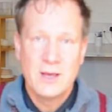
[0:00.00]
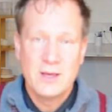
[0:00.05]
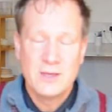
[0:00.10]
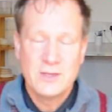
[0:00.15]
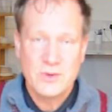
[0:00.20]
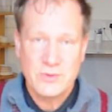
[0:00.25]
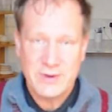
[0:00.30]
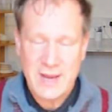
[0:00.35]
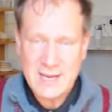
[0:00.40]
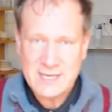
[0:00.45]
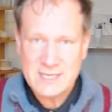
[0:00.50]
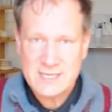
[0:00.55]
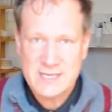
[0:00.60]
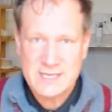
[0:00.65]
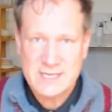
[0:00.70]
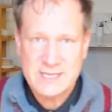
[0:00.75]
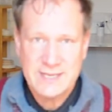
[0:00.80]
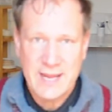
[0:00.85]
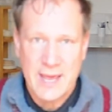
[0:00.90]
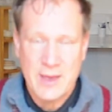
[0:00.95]
Your next
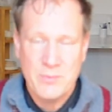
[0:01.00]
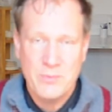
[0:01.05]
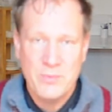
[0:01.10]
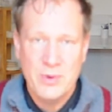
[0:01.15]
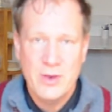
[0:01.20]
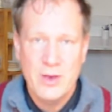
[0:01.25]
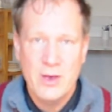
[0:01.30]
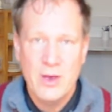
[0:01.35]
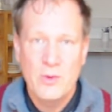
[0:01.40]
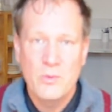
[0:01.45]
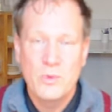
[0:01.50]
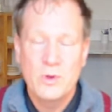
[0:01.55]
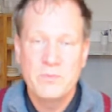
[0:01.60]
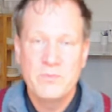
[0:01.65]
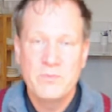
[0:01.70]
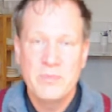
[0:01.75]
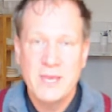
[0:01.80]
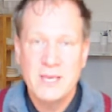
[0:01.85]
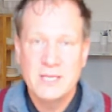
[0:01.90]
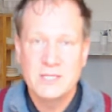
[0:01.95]
step will
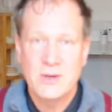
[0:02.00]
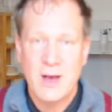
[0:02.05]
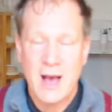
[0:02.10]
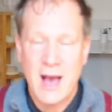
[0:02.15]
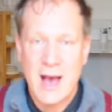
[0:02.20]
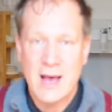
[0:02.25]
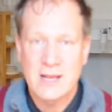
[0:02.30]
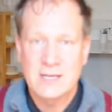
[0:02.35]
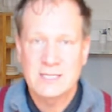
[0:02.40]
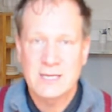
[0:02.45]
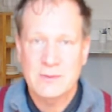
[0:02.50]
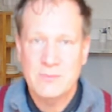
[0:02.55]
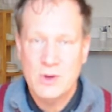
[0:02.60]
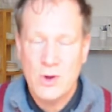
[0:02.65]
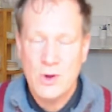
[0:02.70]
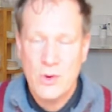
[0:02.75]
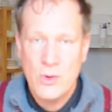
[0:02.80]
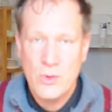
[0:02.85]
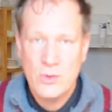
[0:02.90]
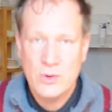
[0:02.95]
be to add some
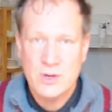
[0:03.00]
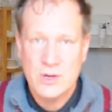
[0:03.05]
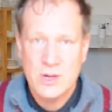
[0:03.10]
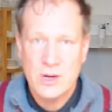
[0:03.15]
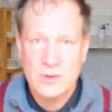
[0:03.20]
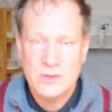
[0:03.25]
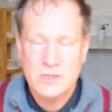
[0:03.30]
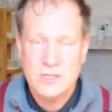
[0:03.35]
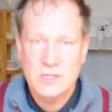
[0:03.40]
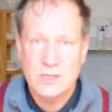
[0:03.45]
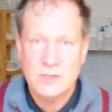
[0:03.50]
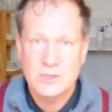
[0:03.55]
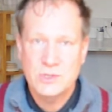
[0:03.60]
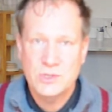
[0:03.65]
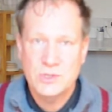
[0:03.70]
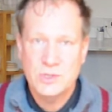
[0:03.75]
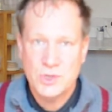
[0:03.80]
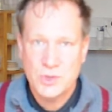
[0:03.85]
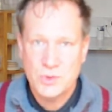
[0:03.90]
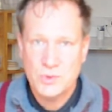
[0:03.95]
chord notes
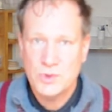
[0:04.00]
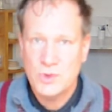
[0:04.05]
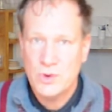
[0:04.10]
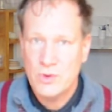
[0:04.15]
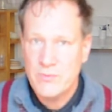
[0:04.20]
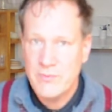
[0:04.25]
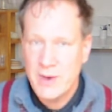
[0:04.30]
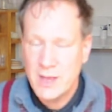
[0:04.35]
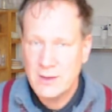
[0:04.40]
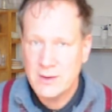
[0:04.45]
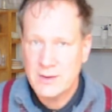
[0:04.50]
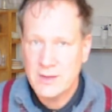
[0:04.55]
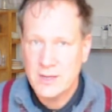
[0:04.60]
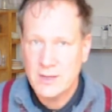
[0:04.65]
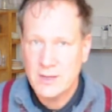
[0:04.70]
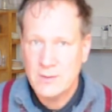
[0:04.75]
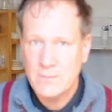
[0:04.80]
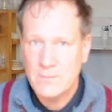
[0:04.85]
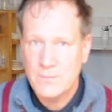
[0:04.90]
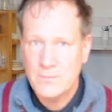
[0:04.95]
to your melody.
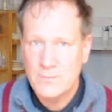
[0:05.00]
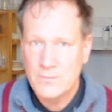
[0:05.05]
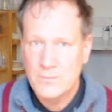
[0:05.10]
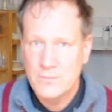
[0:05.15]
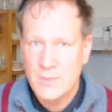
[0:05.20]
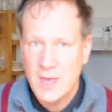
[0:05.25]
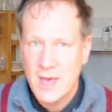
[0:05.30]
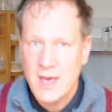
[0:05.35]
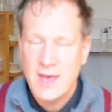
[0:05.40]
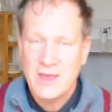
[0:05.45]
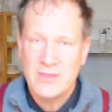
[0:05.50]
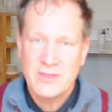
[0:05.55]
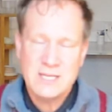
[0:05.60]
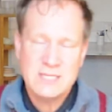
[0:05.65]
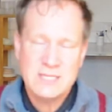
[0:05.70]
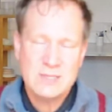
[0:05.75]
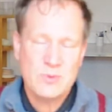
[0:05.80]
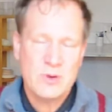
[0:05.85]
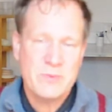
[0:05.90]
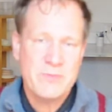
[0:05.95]
This
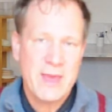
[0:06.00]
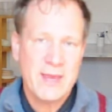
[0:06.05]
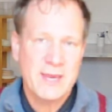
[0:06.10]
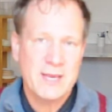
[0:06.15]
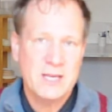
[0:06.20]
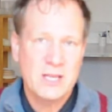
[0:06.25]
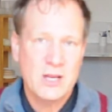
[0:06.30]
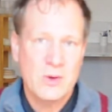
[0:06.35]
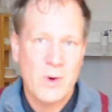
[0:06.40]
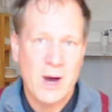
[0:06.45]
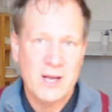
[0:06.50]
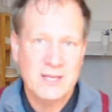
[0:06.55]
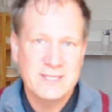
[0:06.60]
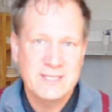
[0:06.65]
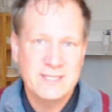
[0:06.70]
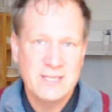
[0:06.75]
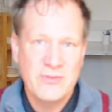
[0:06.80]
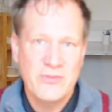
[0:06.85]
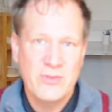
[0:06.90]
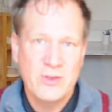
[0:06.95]
will make it quite
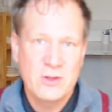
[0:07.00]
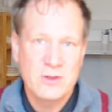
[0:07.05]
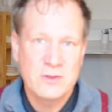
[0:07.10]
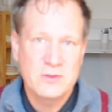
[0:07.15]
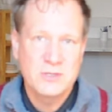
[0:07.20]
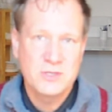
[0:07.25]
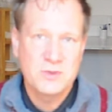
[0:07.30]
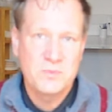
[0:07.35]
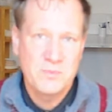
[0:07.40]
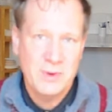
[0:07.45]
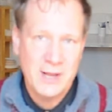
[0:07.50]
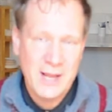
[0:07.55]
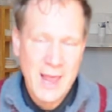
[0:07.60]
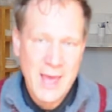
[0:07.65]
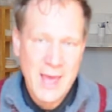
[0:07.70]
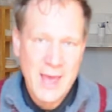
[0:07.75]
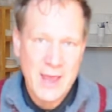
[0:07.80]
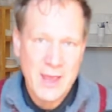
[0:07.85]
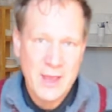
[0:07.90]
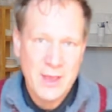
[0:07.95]
difficult to
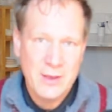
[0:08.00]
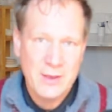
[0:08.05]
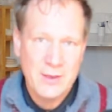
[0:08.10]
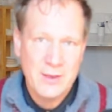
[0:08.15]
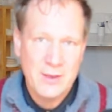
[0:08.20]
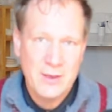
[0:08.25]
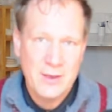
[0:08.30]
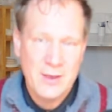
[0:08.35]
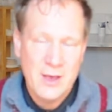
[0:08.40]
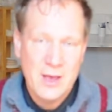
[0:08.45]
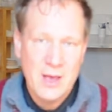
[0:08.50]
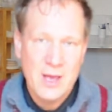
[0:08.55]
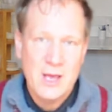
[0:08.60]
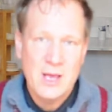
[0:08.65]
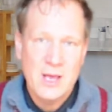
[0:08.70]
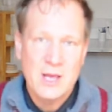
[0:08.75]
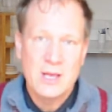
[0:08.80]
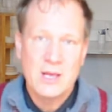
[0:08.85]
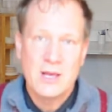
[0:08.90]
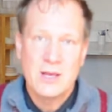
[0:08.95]
play.
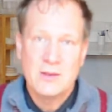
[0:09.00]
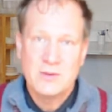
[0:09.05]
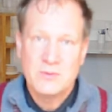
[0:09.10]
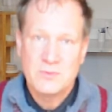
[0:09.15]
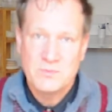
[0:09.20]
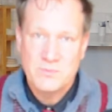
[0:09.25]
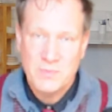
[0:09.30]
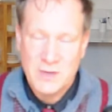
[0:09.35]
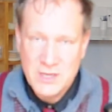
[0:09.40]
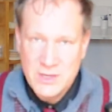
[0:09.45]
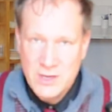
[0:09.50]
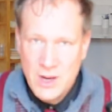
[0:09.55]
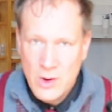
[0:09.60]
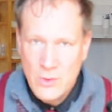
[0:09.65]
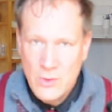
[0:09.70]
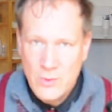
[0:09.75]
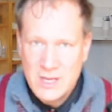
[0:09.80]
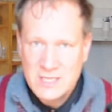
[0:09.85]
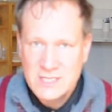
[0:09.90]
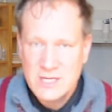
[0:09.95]
But
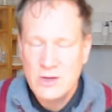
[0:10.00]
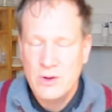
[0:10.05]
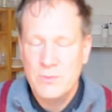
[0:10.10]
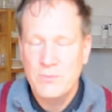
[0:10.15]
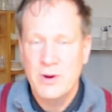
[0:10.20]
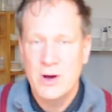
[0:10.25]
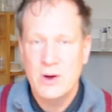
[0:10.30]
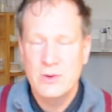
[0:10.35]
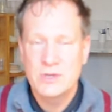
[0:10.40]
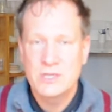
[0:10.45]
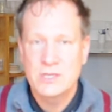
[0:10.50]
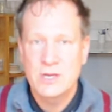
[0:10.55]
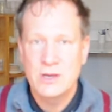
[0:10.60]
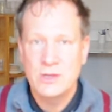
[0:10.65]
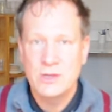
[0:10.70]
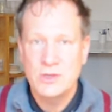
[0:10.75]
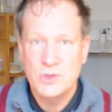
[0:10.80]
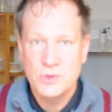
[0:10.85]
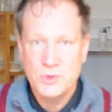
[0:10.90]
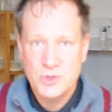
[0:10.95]
know as a composer
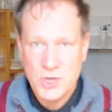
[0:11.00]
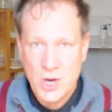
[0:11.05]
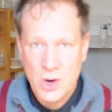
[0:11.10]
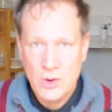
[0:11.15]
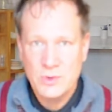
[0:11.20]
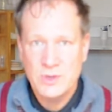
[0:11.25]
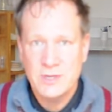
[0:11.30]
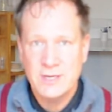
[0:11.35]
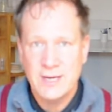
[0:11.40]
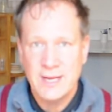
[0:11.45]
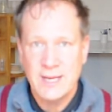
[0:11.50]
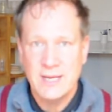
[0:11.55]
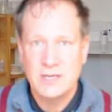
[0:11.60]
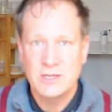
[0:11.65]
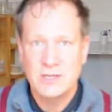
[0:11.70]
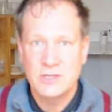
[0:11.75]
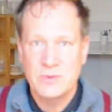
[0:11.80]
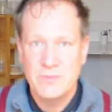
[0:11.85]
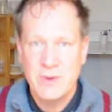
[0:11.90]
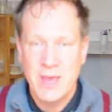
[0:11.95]
you don't need
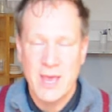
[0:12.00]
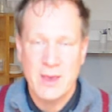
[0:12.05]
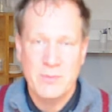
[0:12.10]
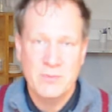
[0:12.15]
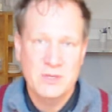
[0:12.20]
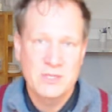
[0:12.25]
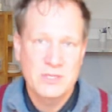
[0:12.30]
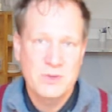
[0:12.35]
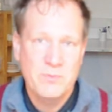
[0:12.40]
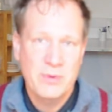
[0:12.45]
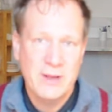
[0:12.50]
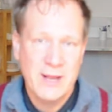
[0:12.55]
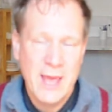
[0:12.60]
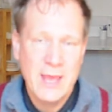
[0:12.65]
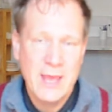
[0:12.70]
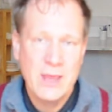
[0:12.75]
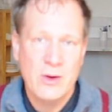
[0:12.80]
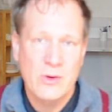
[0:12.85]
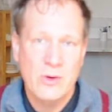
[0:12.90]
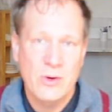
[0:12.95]
to be able to play
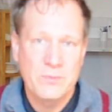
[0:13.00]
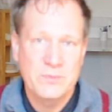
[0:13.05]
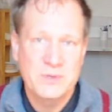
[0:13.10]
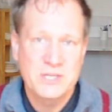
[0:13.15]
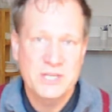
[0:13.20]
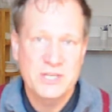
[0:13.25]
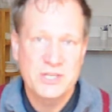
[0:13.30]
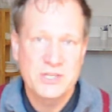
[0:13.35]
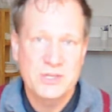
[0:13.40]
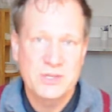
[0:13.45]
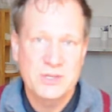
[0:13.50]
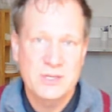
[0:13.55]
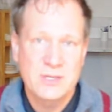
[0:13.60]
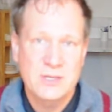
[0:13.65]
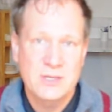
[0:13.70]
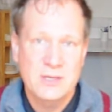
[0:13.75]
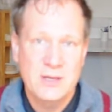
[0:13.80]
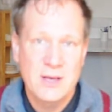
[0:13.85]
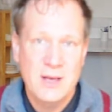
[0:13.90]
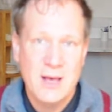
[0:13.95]
your compositions,
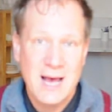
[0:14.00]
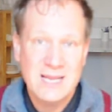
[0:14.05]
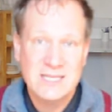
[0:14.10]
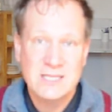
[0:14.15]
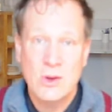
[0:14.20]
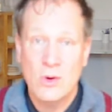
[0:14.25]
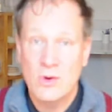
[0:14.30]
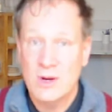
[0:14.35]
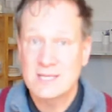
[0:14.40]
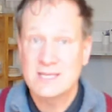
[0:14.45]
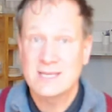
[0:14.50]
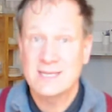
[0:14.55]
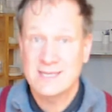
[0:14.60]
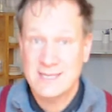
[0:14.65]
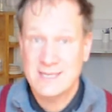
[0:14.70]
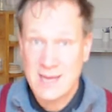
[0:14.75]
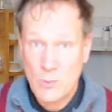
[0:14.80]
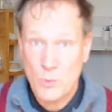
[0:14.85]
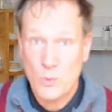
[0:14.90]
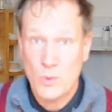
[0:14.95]
as long as
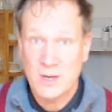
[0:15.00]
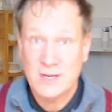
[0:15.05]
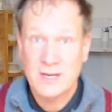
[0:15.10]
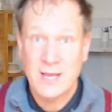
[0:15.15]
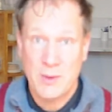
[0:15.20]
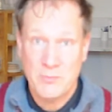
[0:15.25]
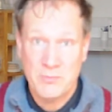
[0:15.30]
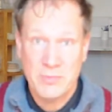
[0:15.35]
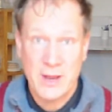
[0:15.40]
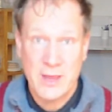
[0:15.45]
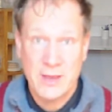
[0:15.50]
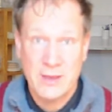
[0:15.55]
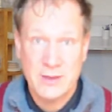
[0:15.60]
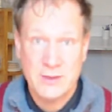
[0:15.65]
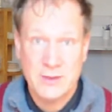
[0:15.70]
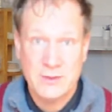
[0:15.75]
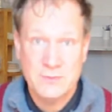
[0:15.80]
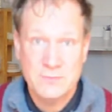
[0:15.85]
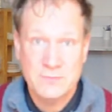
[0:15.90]
someone can play it.